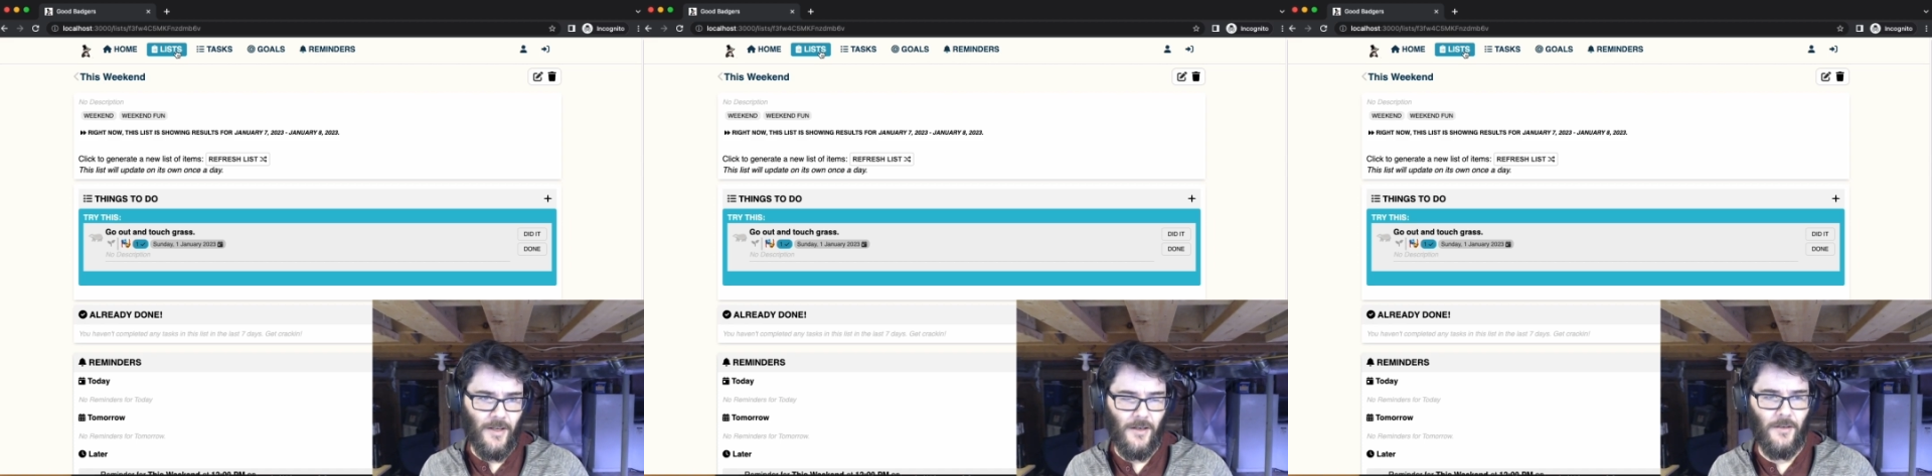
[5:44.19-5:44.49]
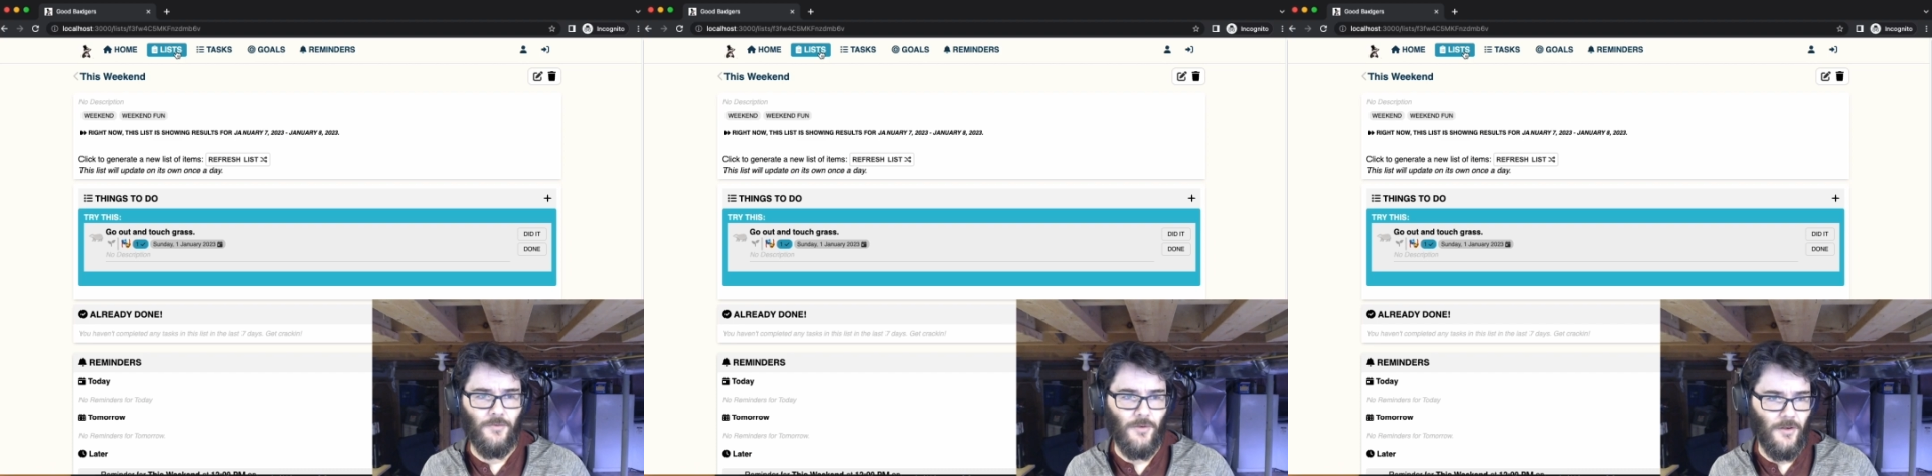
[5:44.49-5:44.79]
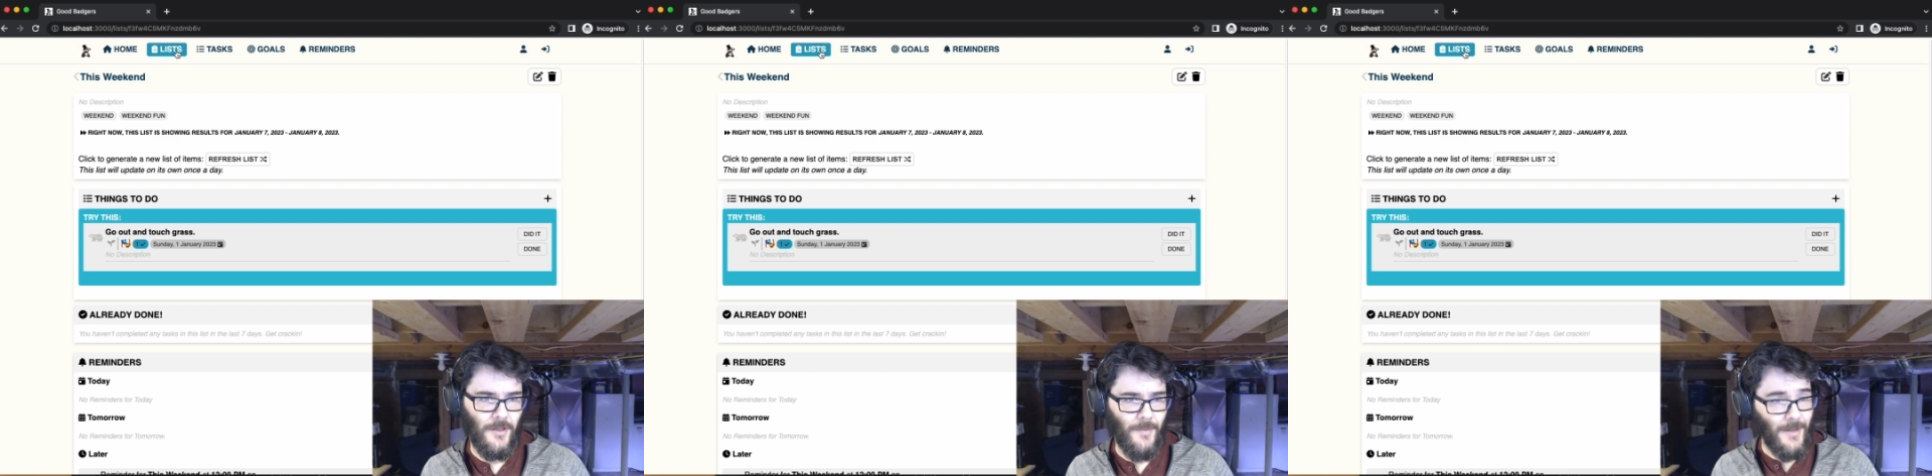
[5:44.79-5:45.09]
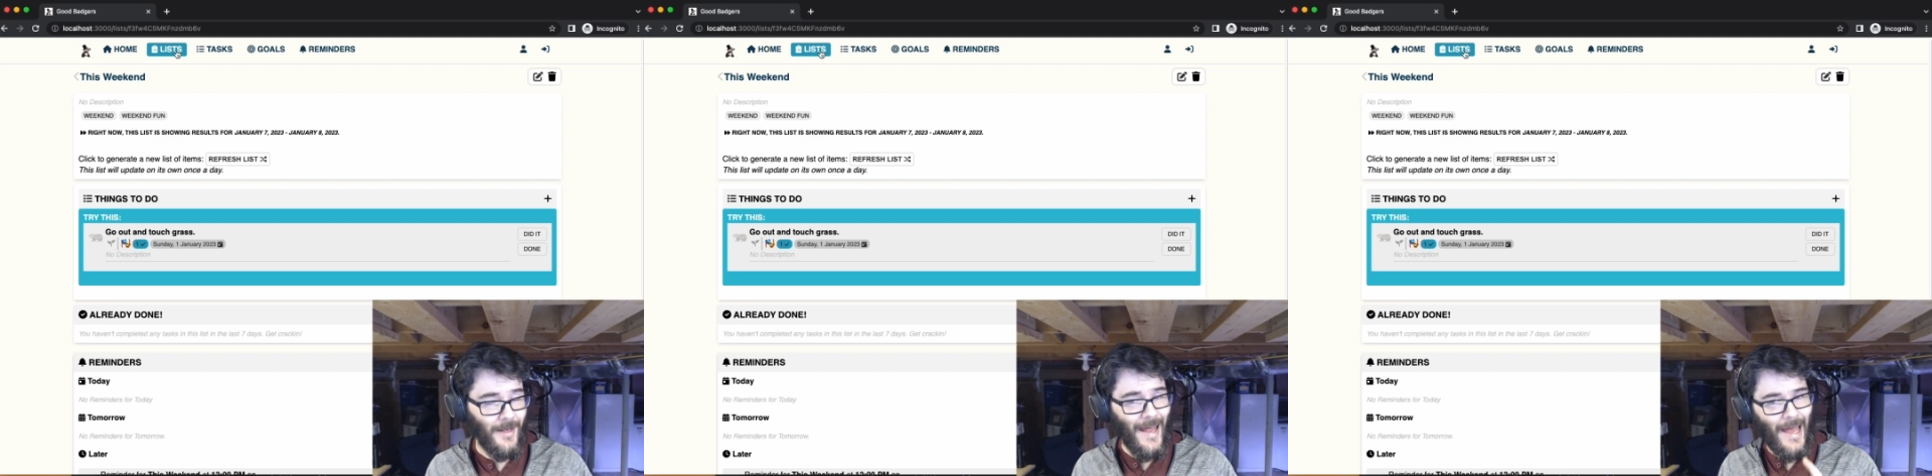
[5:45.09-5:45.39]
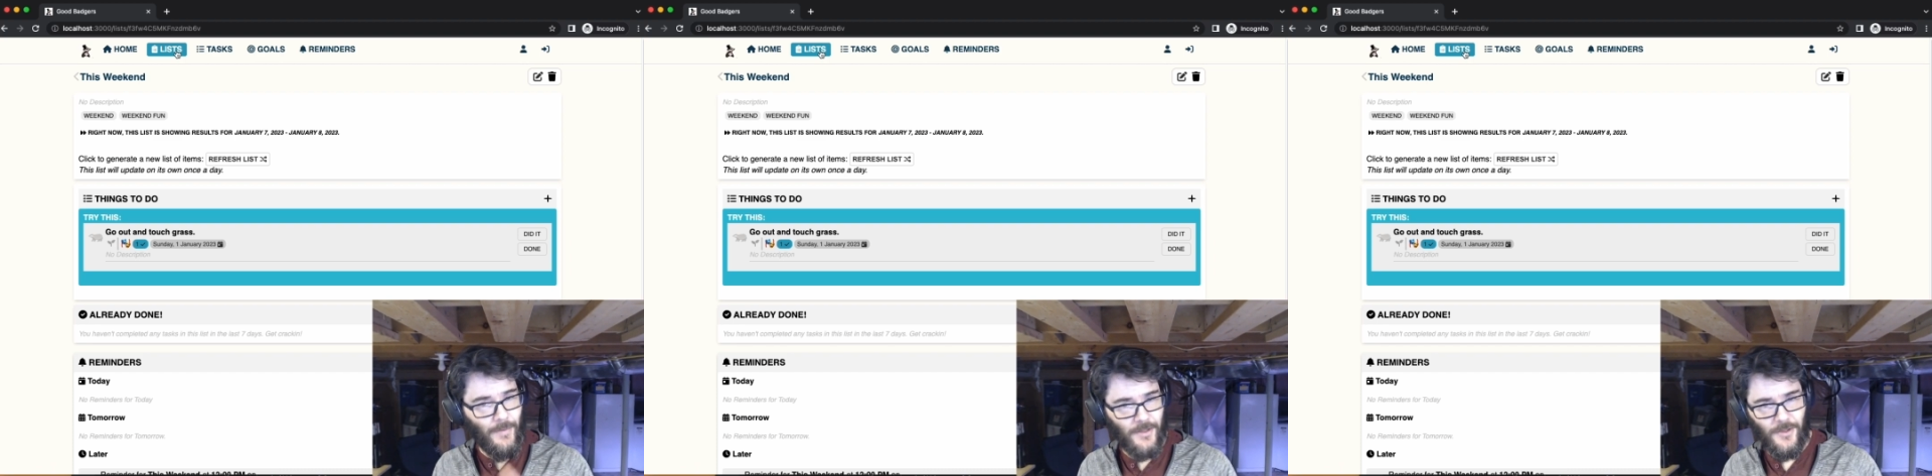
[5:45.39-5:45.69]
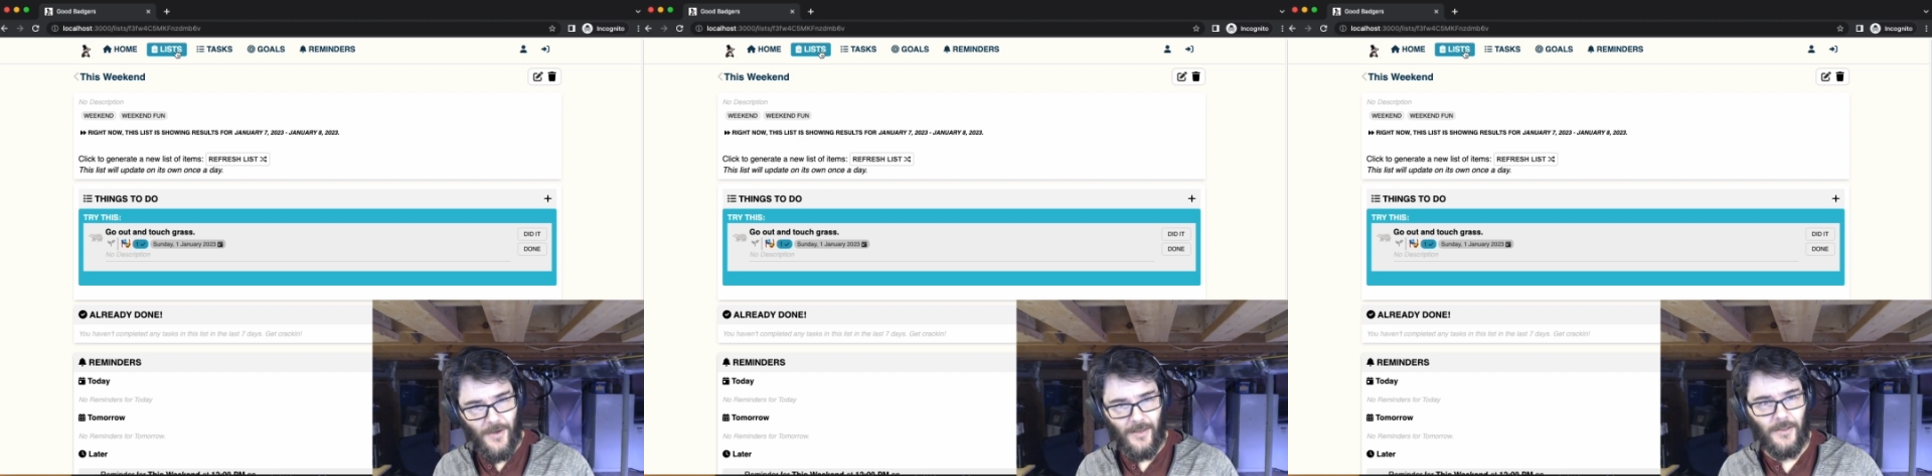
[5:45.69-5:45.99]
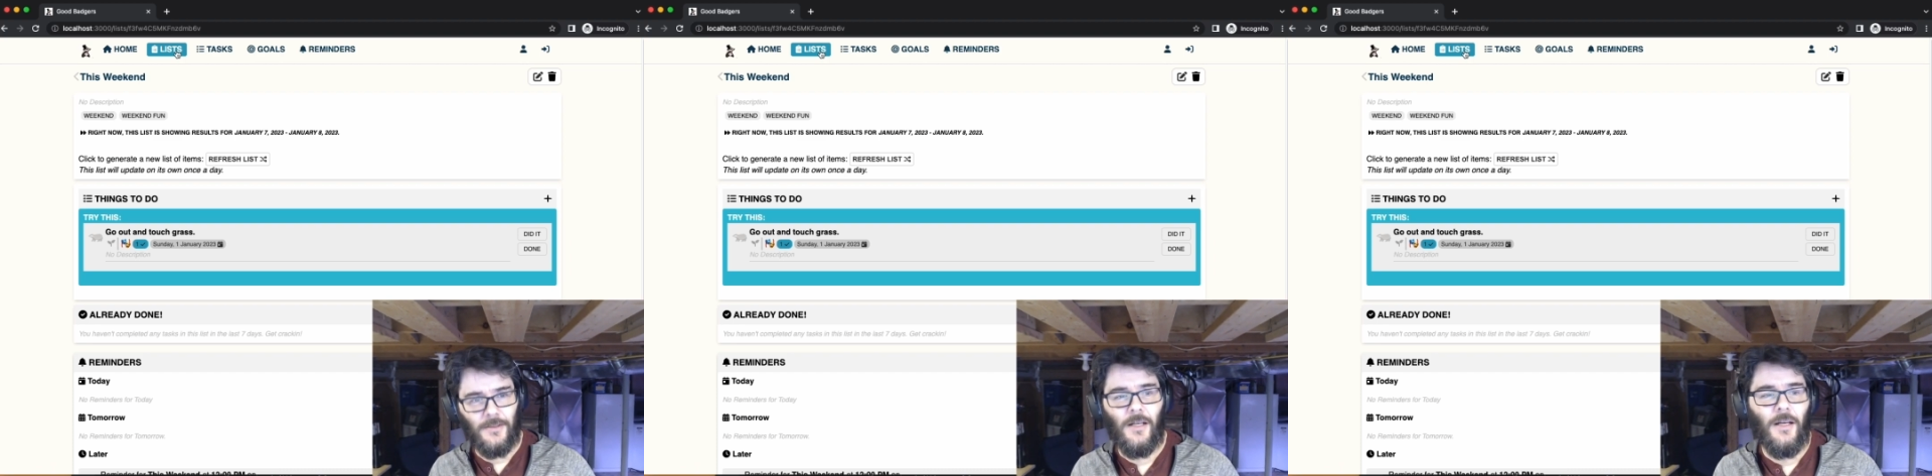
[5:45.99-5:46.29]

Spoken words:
kind for a long time, not a habits tracker,